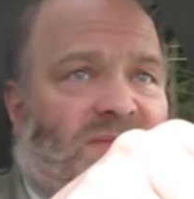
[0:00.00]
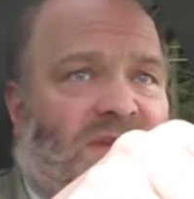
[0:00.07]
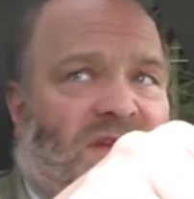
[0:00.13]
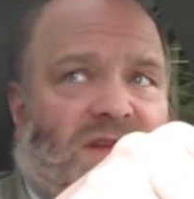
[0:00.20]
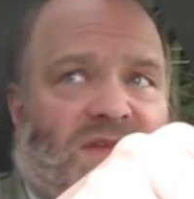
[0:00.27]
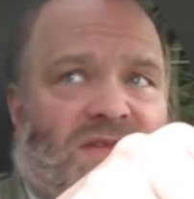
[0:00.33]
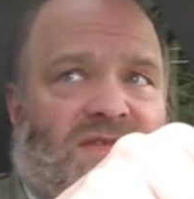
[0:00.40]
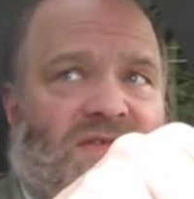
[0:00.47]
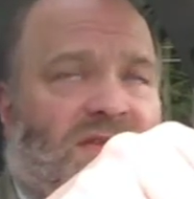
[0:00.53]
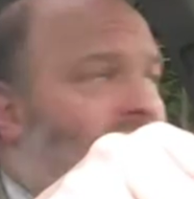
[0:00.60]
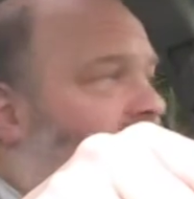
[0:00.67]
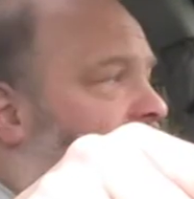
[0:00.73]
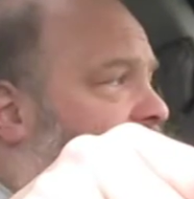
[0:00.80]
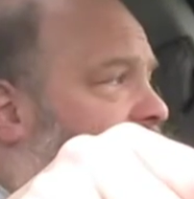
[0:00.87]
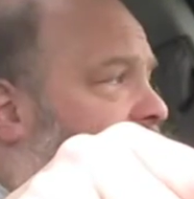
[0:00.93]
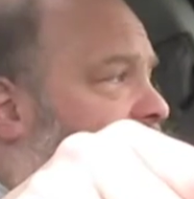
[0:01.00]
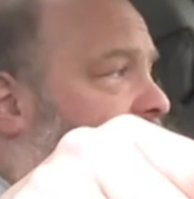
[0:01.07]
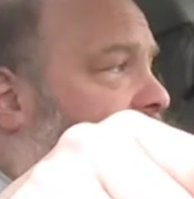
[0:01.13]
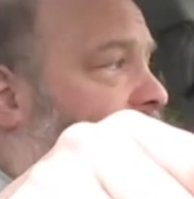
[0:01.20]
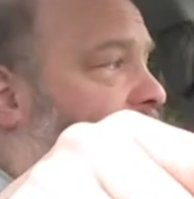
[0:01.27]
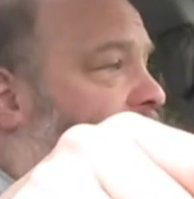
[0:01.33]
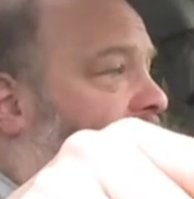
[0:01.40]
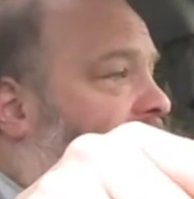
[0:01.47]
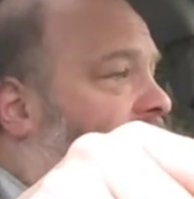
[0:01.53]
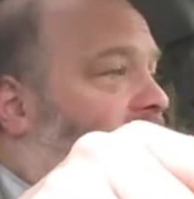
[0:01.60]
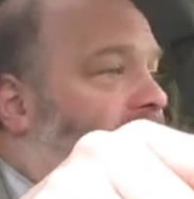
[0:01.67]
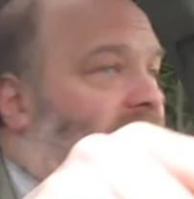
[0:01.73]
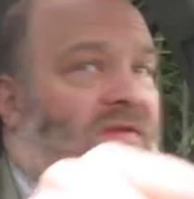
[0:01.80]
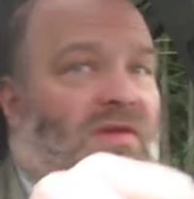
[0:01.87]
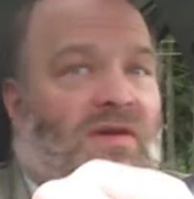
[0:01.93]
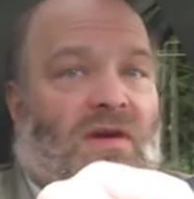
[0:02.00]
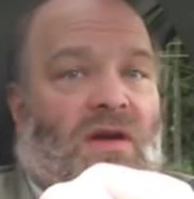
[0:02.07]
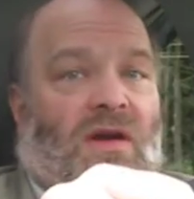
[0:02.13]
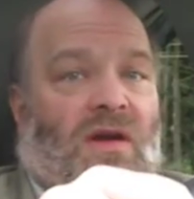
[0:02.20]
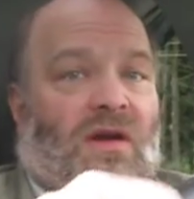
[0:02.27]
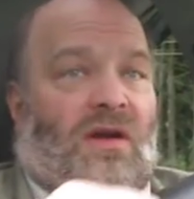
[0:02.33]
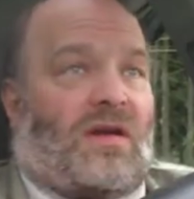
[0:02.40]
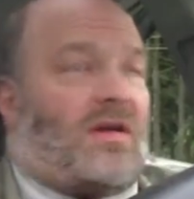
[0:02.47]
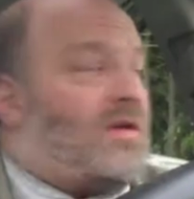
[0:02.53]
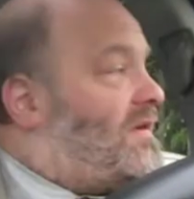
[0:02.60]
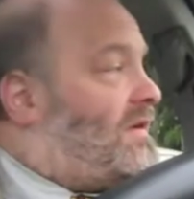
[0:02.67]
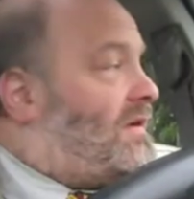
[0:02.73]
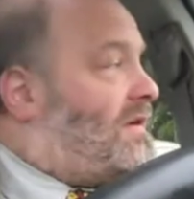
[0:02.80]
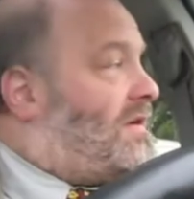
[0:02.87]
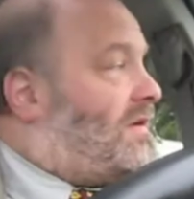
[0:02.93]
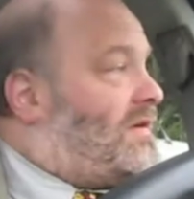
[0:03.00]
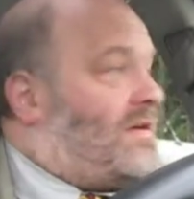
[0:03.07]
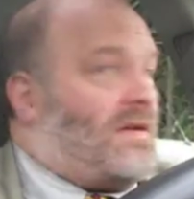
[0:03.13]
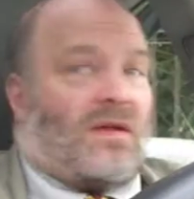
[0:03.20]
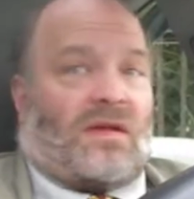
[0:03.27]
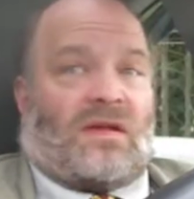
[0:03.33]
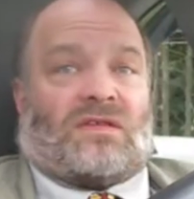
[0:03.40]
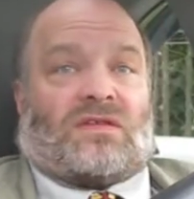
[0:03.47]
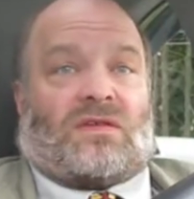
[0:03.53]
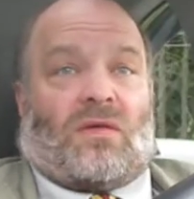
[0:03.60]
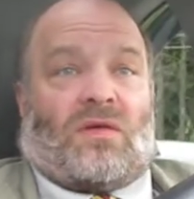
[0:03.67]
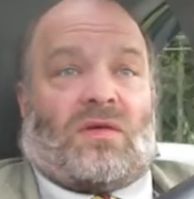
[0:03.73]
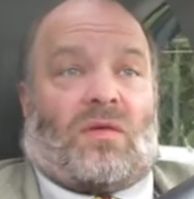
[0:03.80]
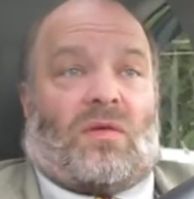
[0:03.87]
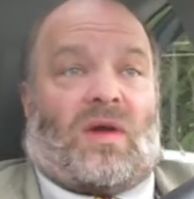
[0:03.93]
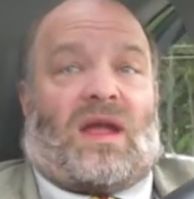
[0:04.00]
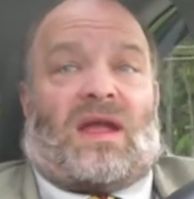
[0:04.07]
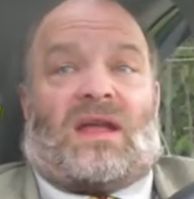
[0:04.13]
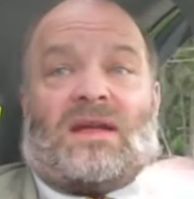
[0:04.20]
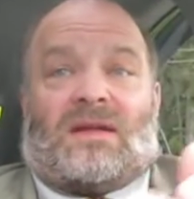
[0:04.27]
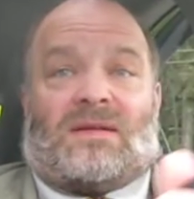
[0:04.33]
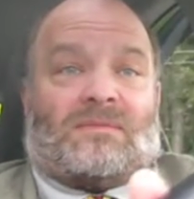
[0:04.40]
because the owner of the car is going away